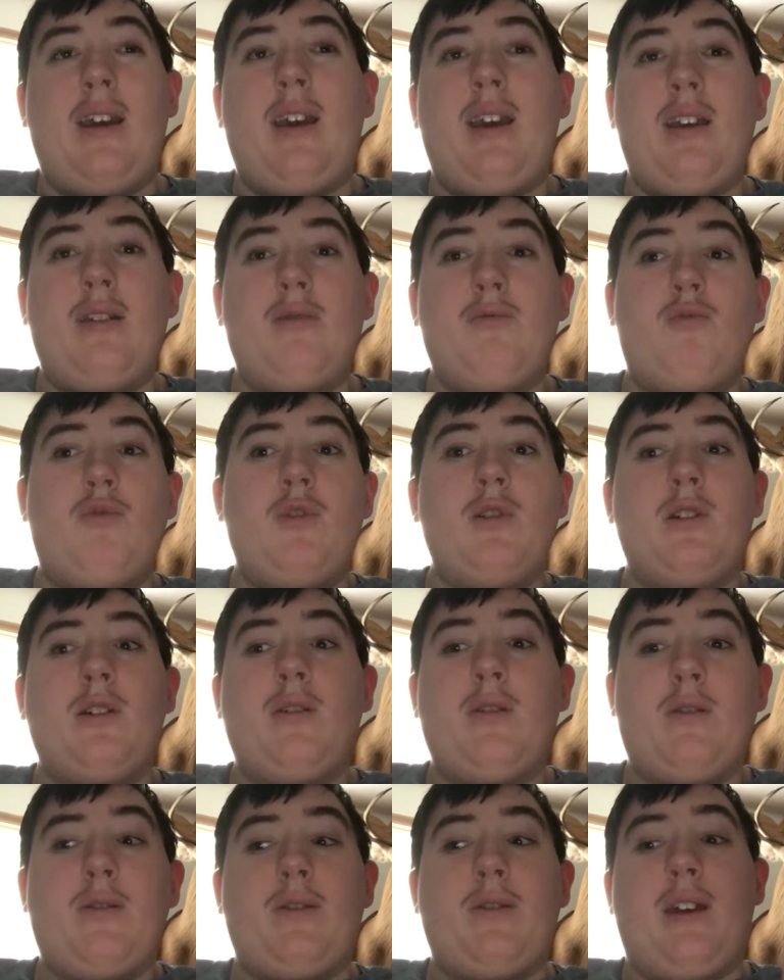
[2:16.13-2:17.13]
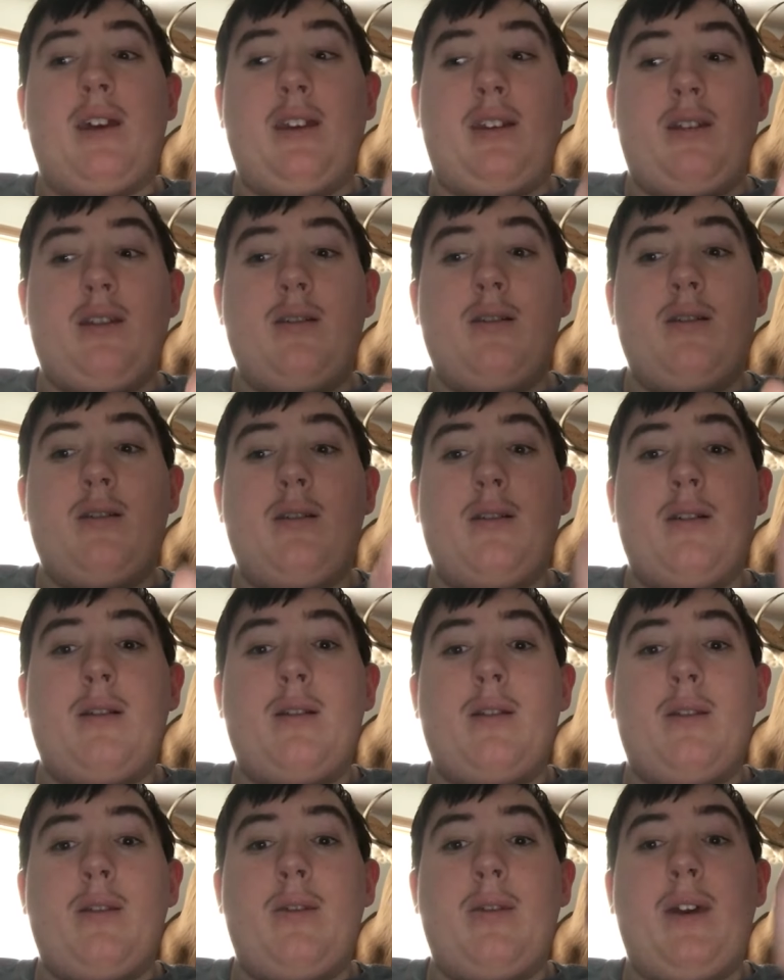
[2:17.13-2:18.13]
And one other thing,
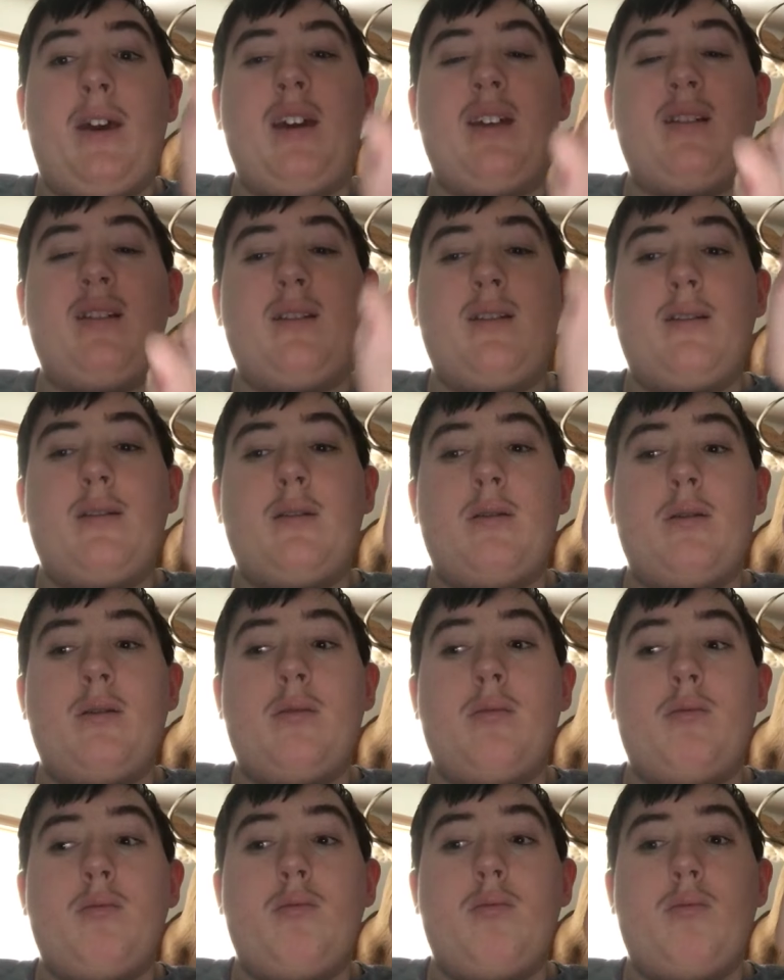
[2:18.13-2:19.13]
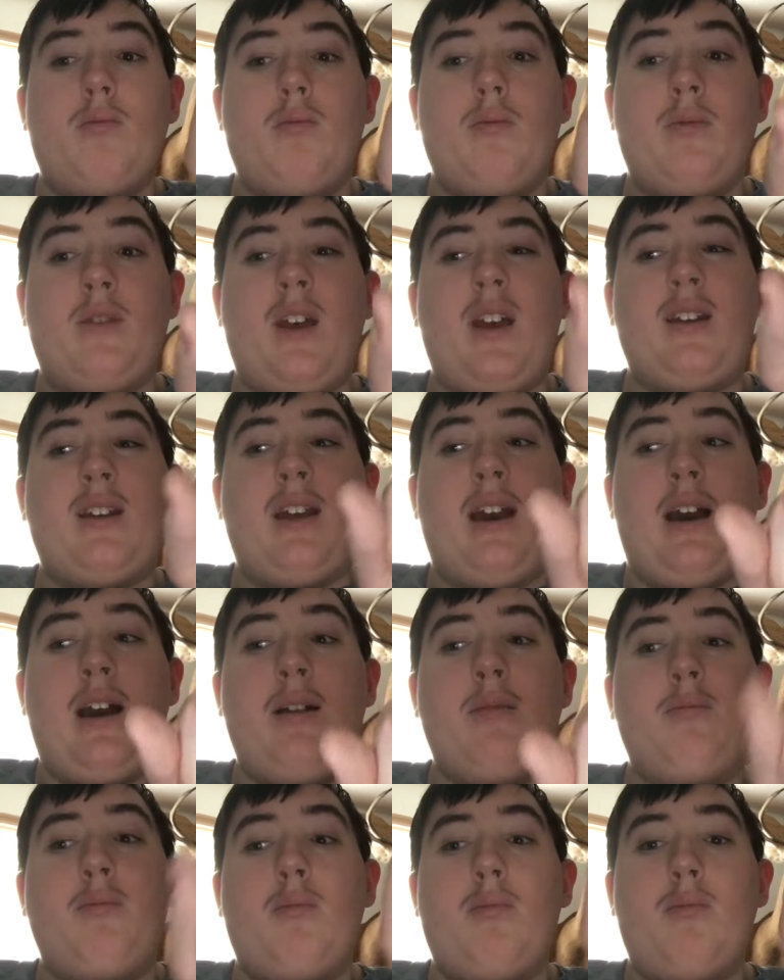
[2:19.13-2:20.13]
that
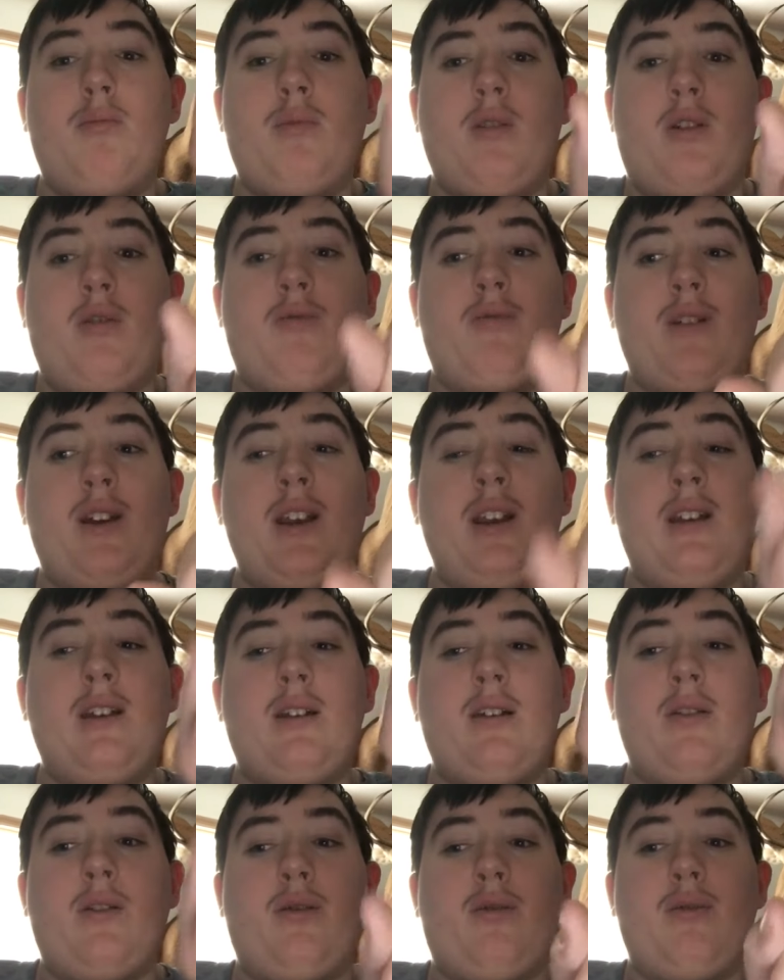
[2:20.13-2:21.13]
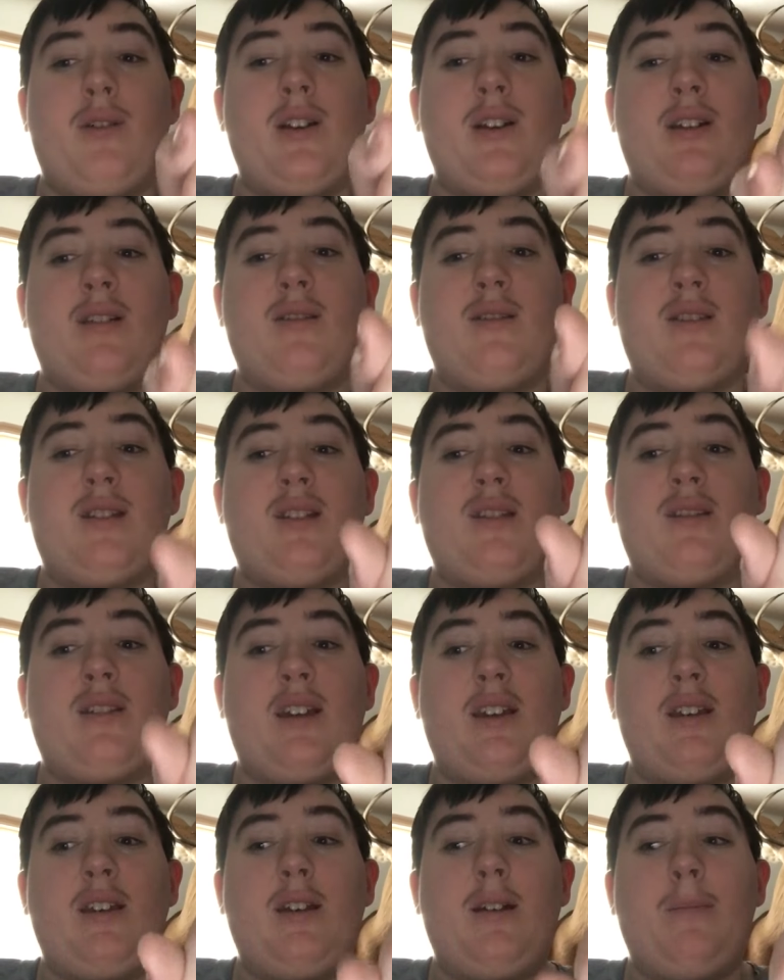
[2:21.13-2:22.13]
time between 3 and 6
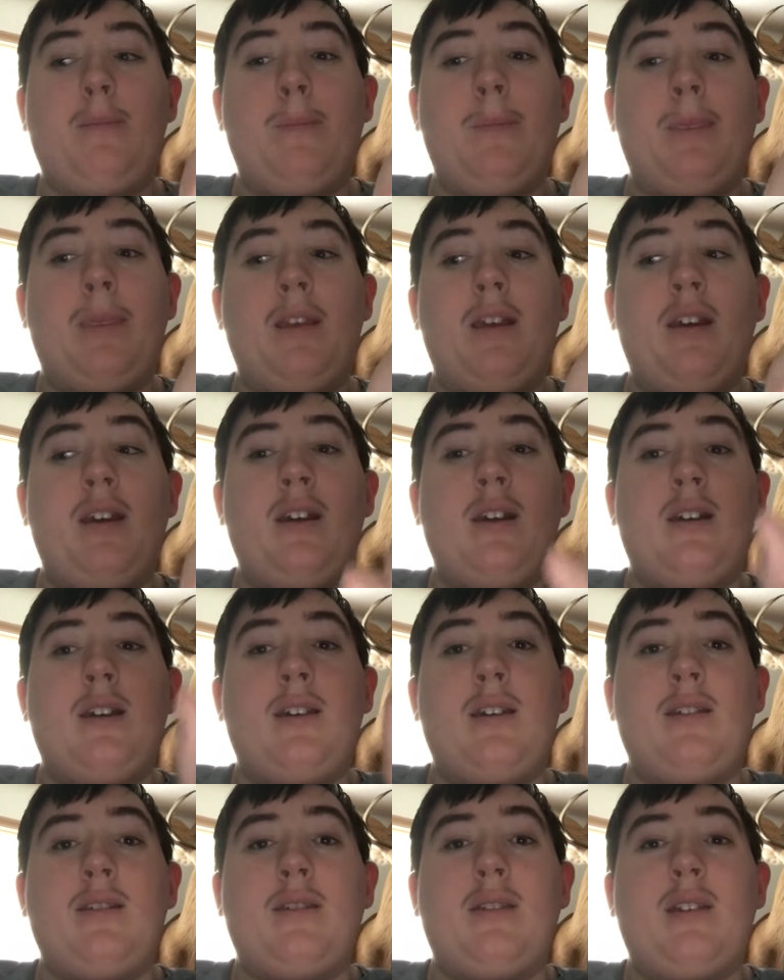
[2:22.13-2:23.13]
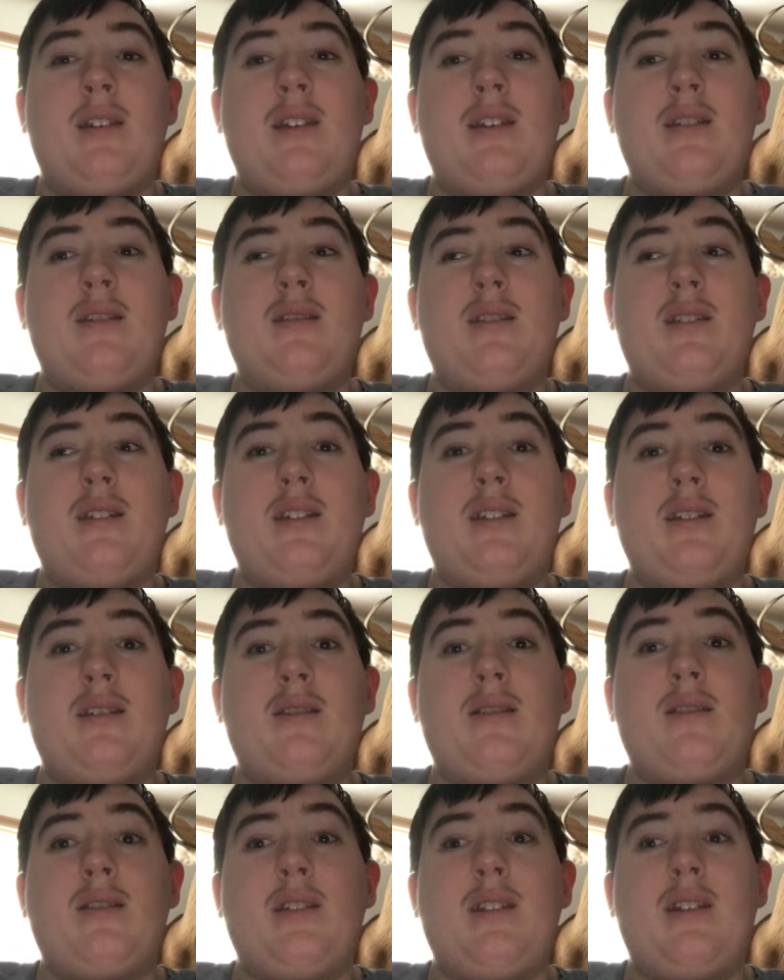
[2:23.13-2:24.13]
a.m. is
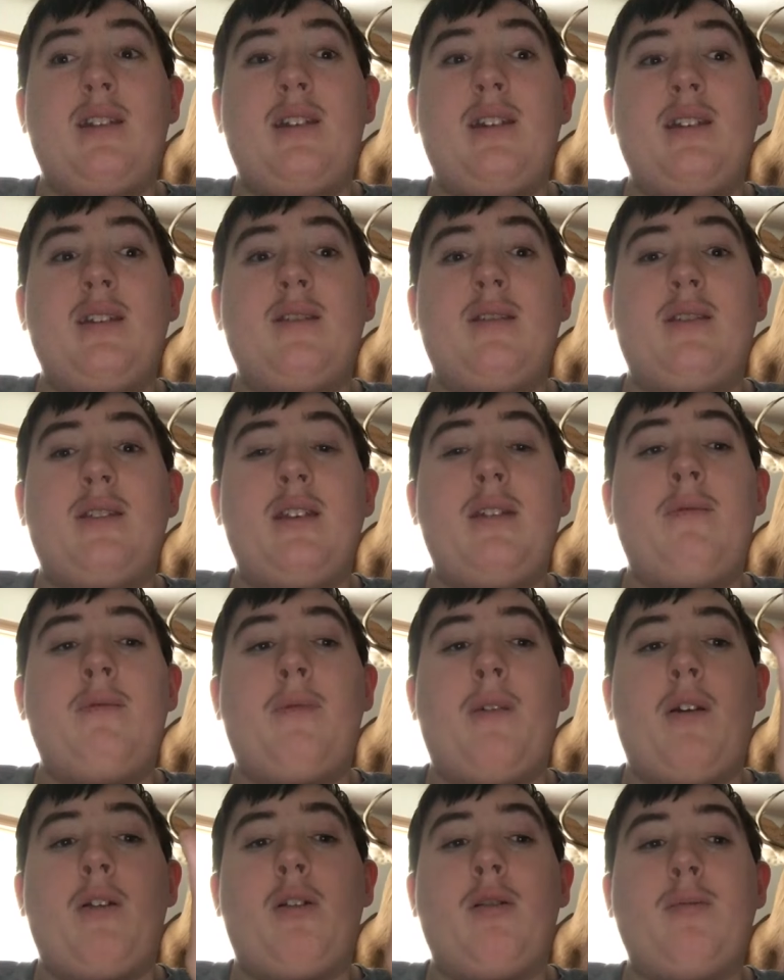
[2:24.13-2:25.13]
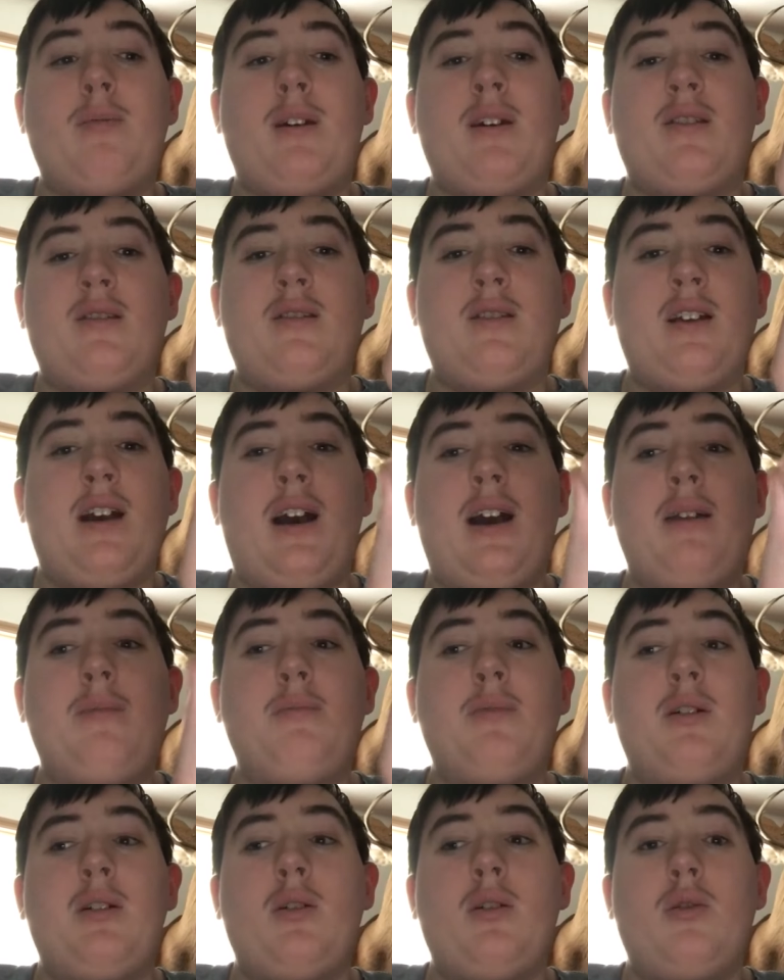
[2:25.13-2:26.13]
the very best
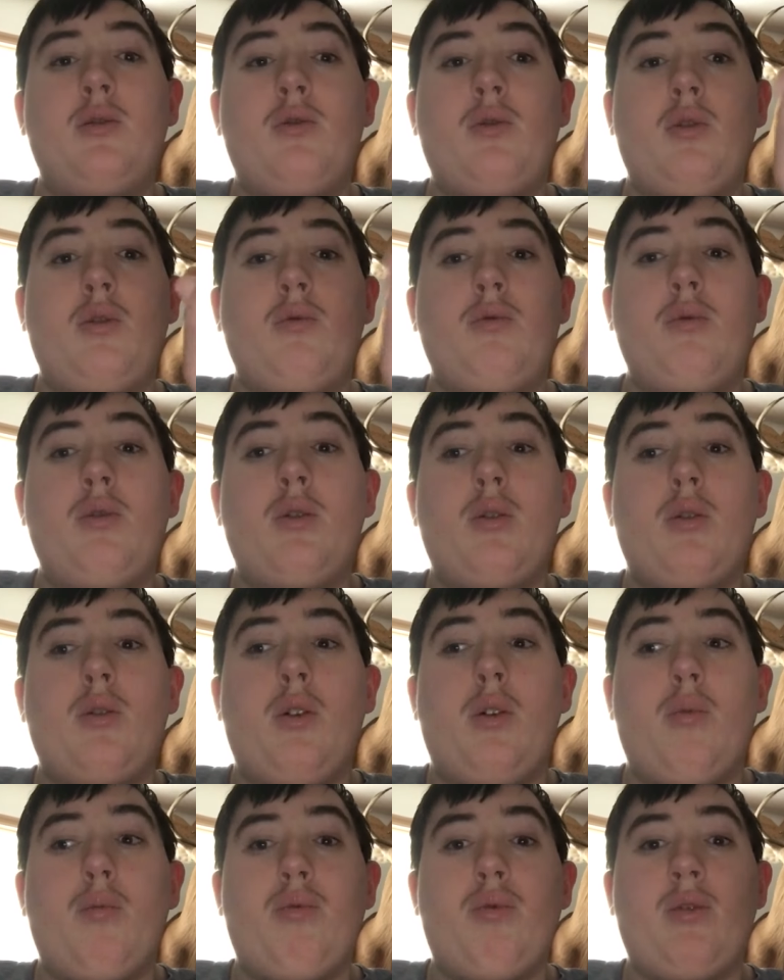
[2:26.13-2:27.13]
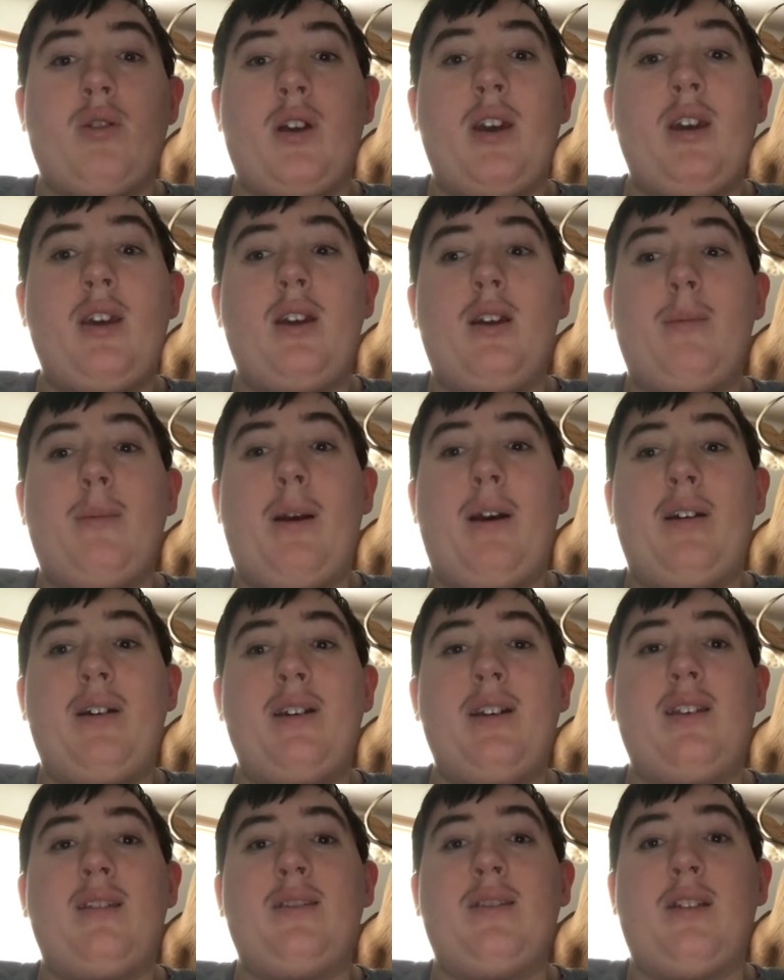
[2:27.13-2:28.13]
time to pray about
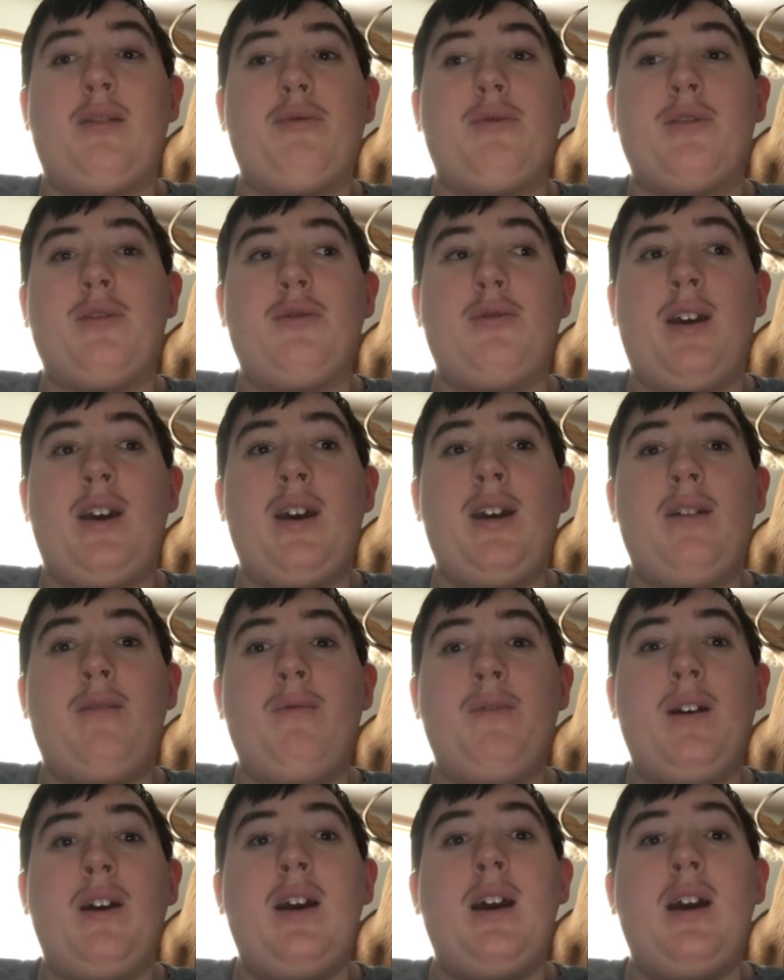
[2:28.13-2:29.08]
any secret you have.